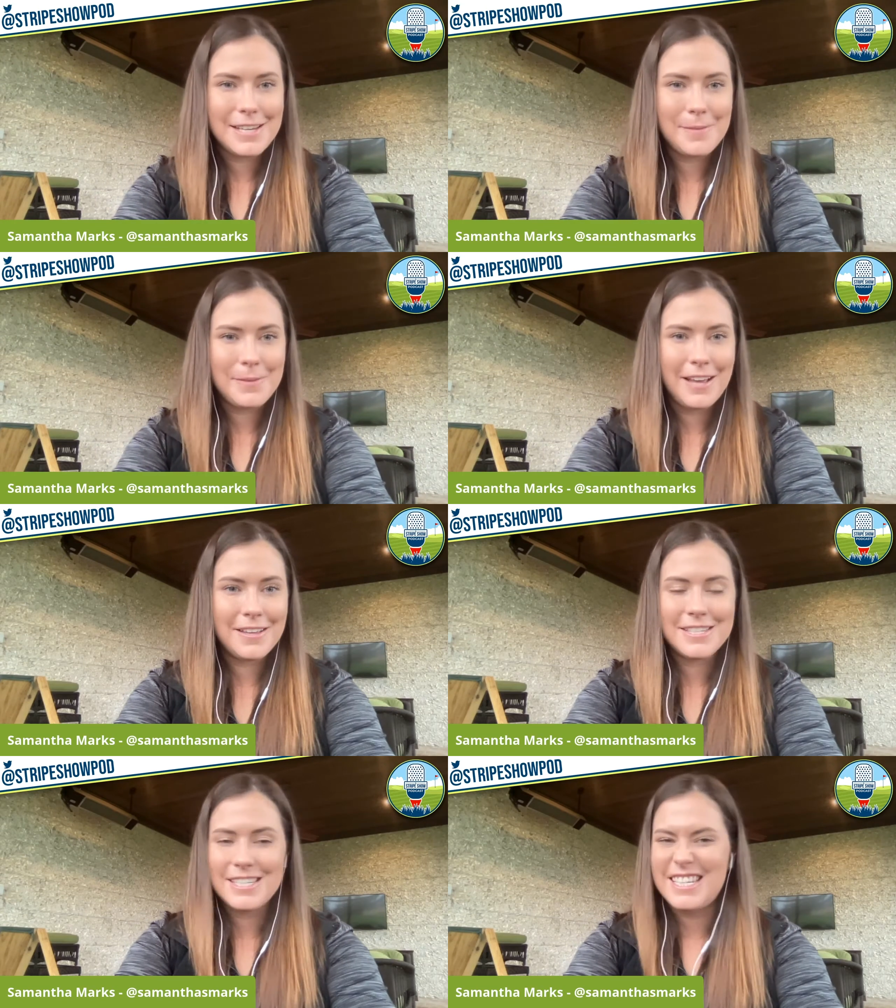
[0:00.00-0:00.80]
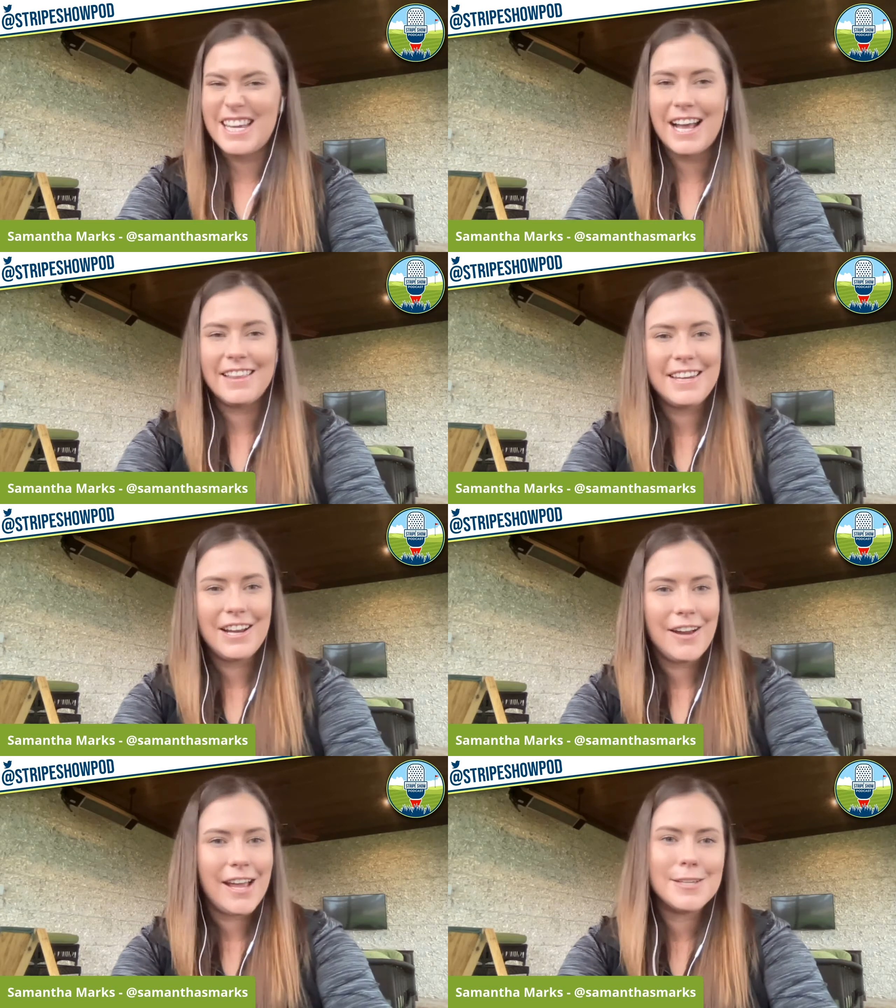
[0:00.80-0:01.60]
Simon Islands and Sea Island
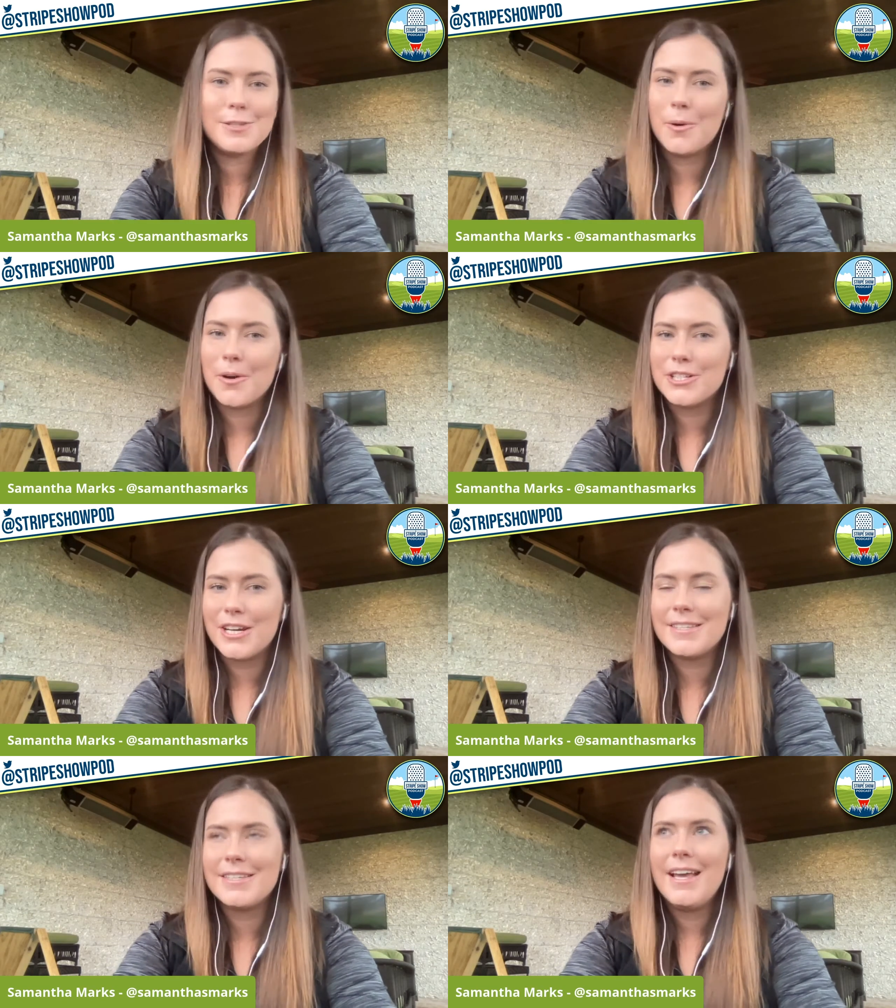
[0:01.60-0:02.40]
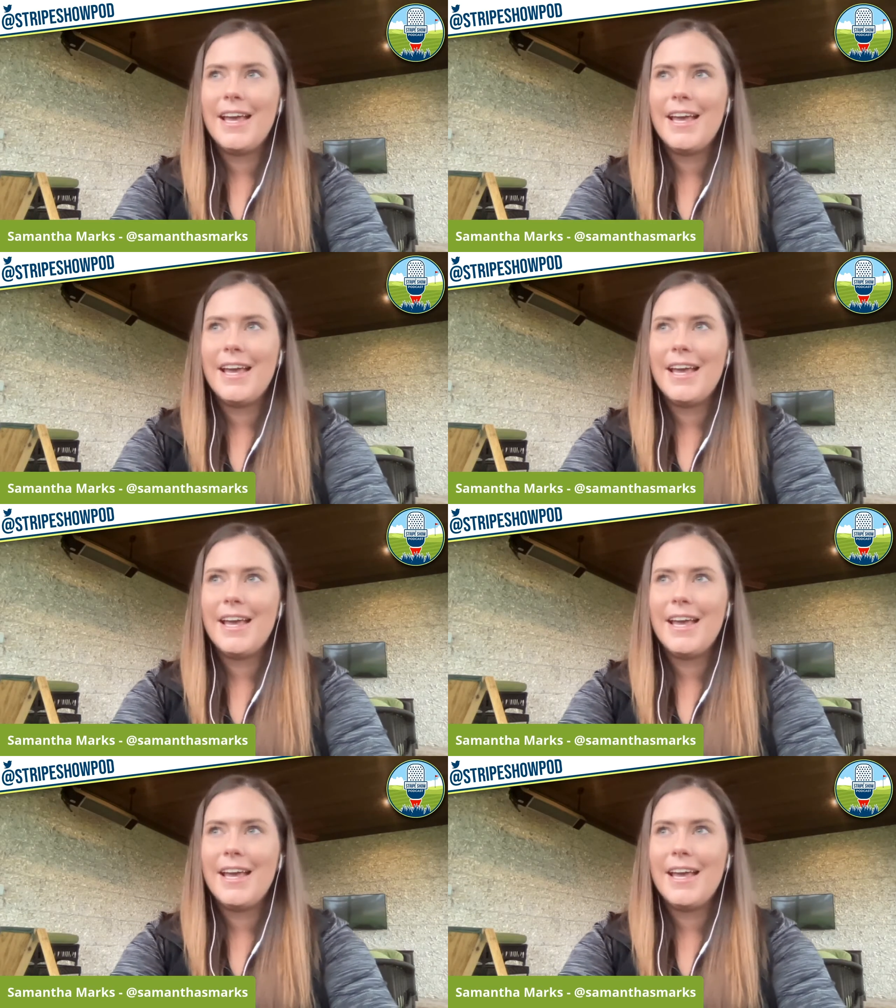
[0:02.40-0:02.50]
area is gorgeous.